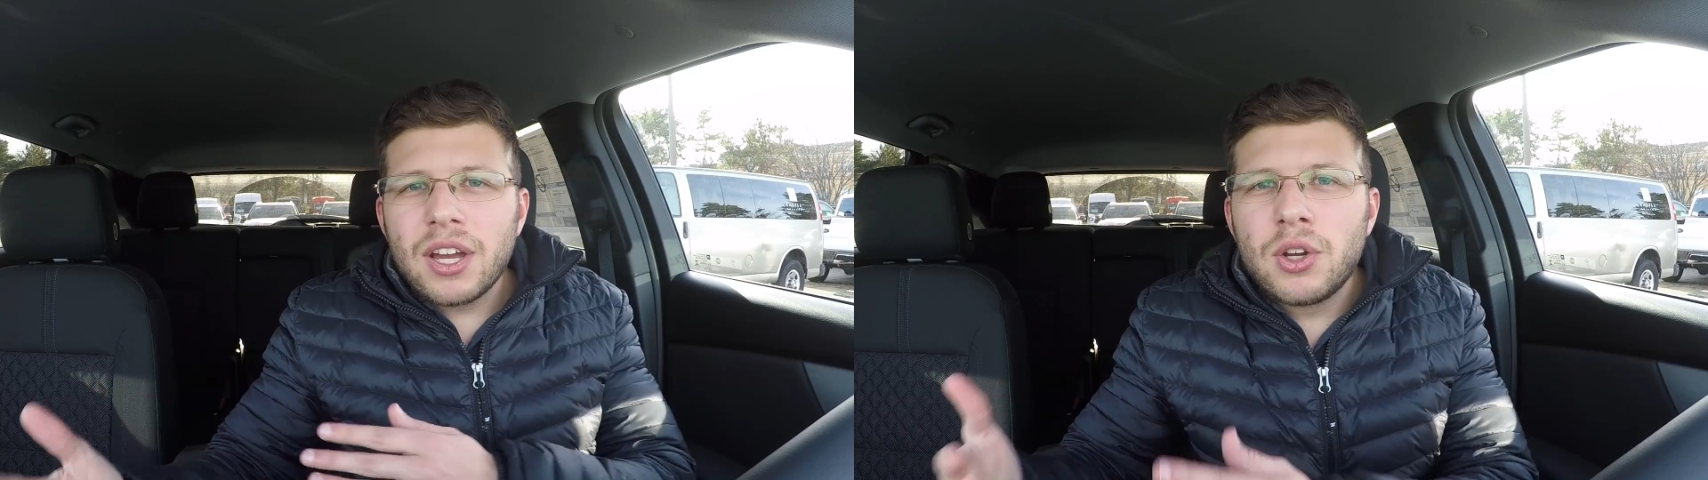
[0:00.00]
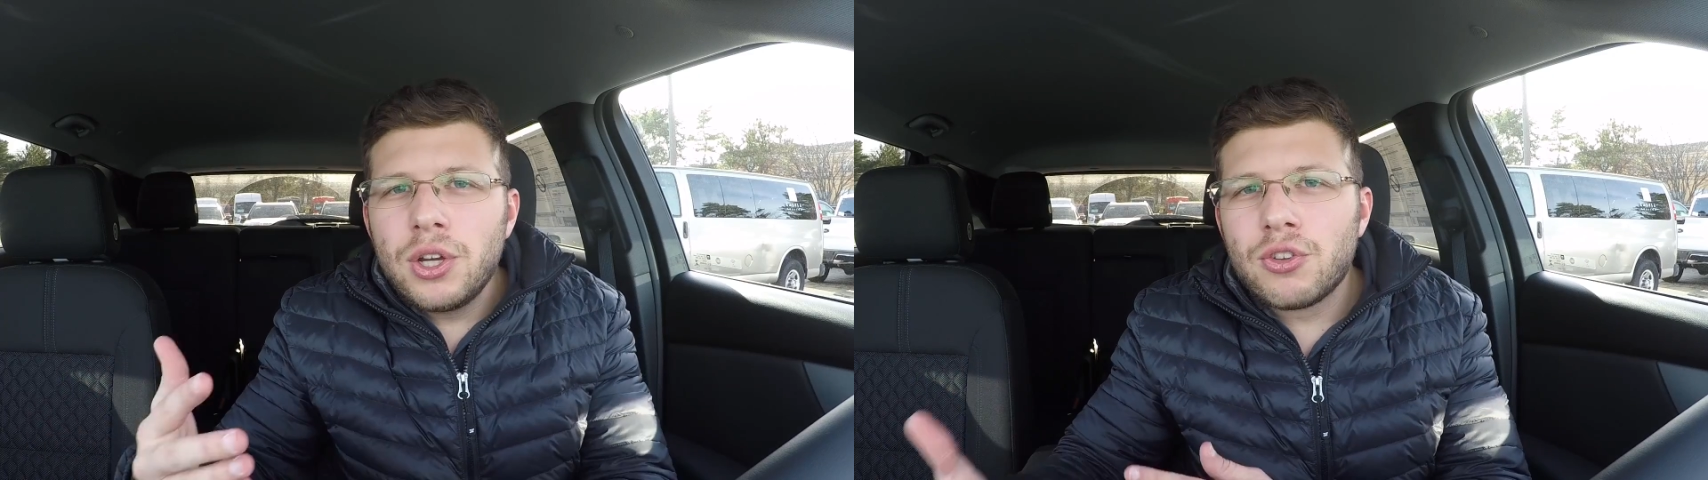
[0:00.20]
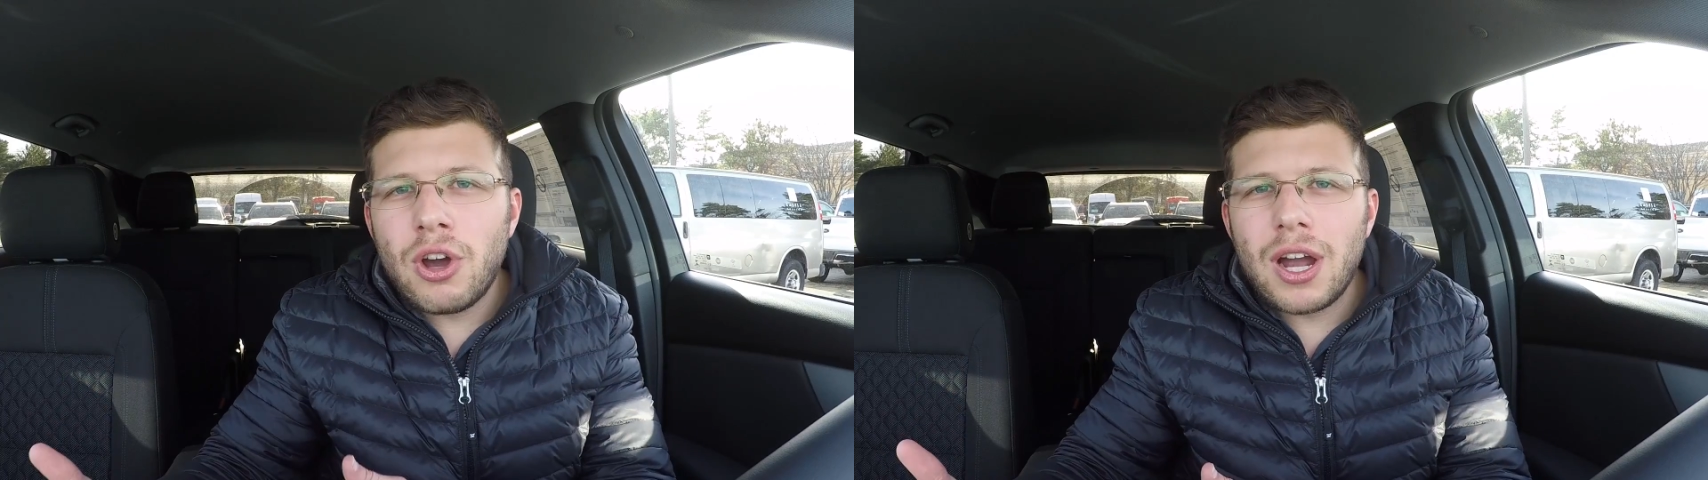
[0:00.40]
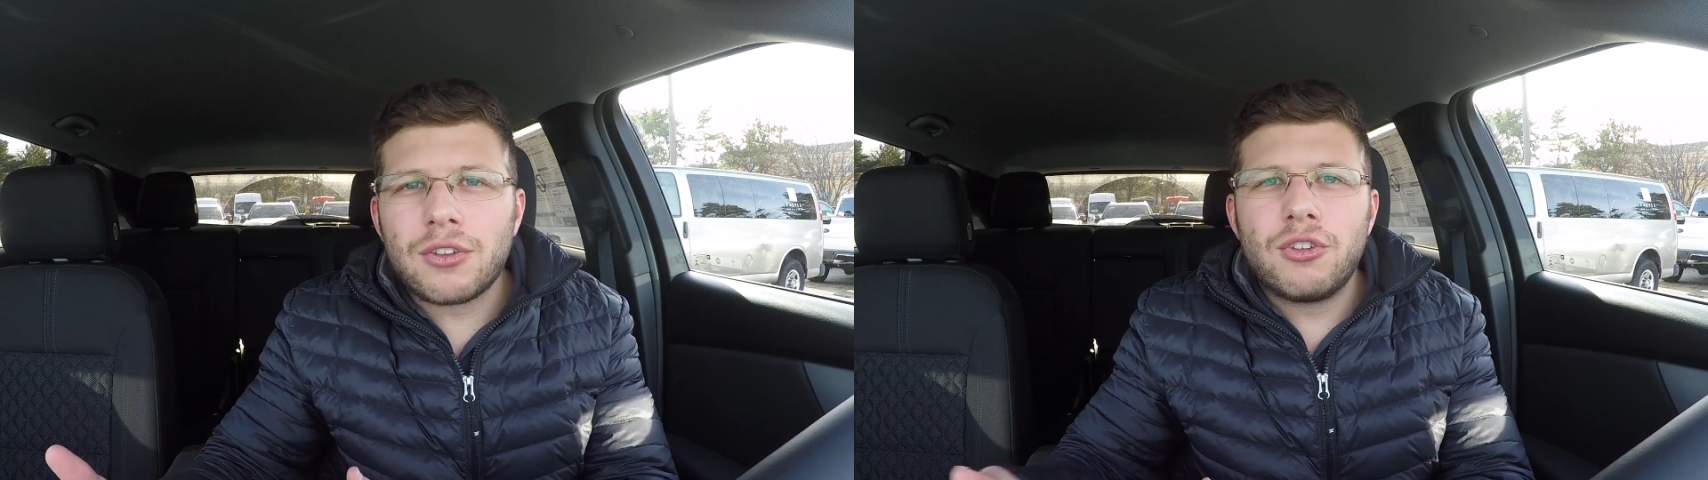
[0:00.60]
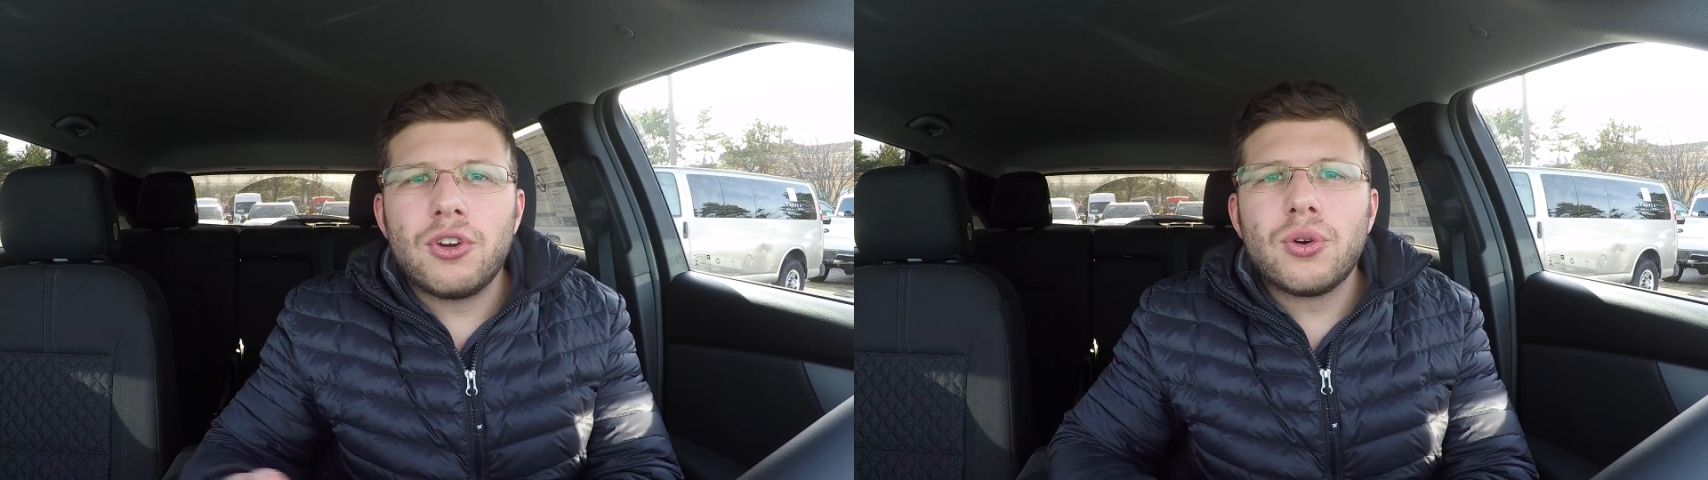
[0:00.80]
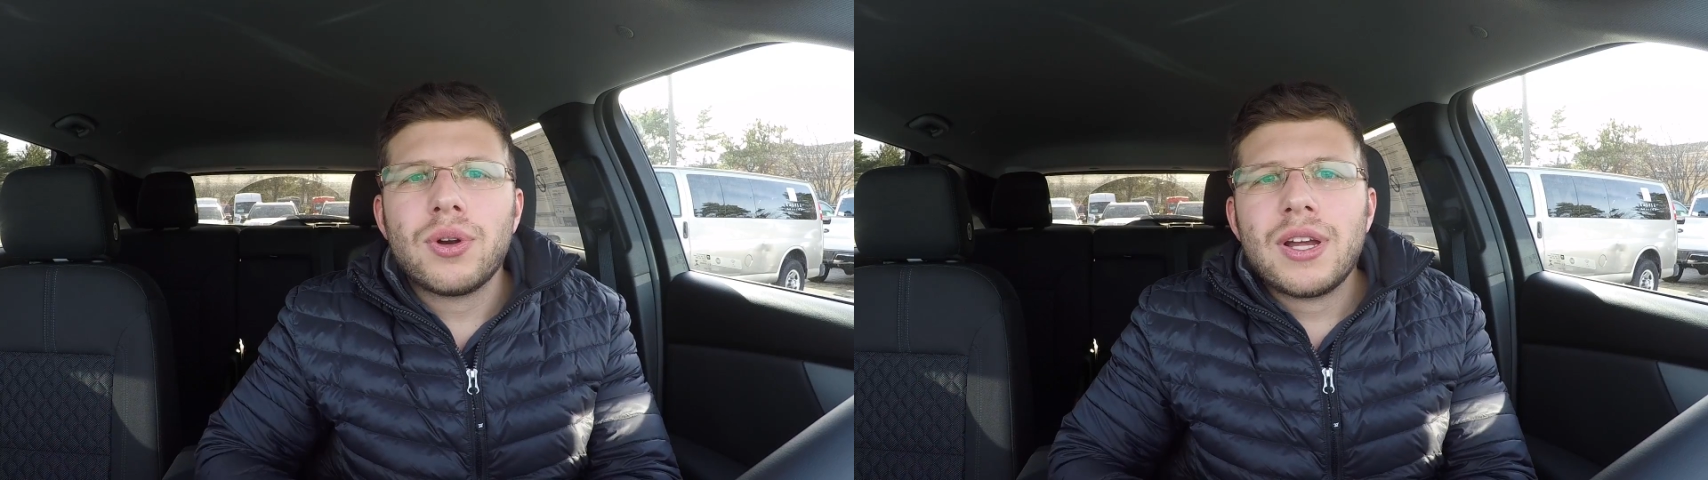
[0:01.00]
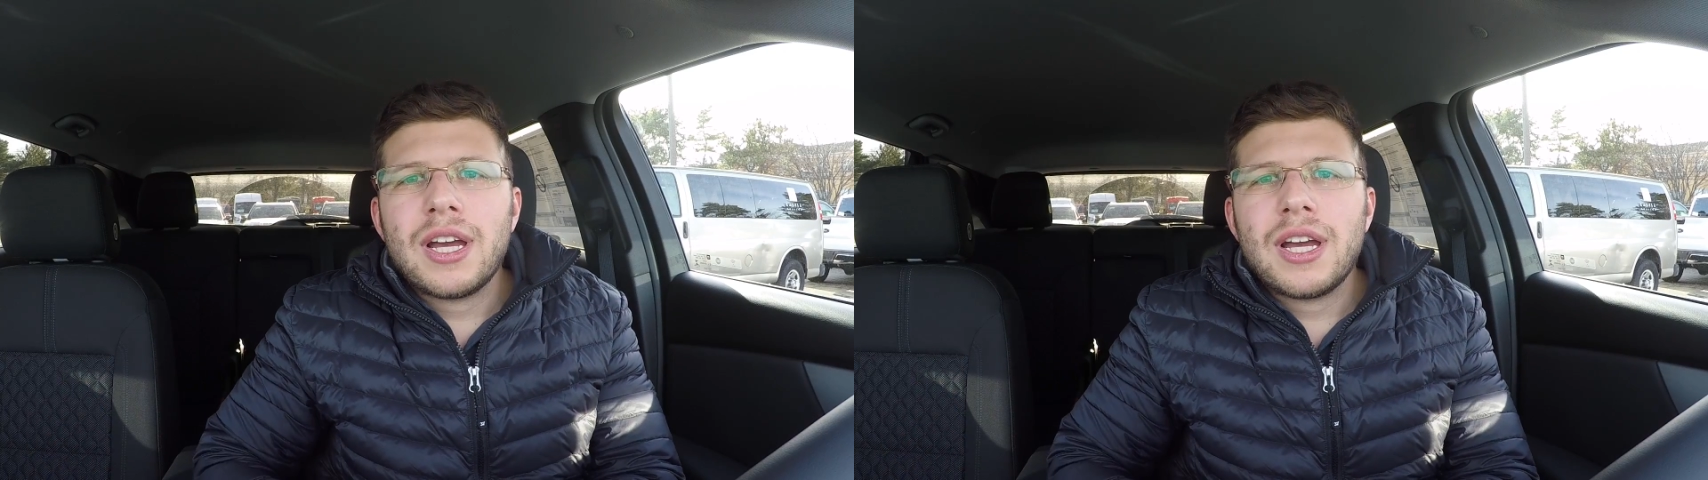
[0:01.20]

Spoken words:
on who you talk to,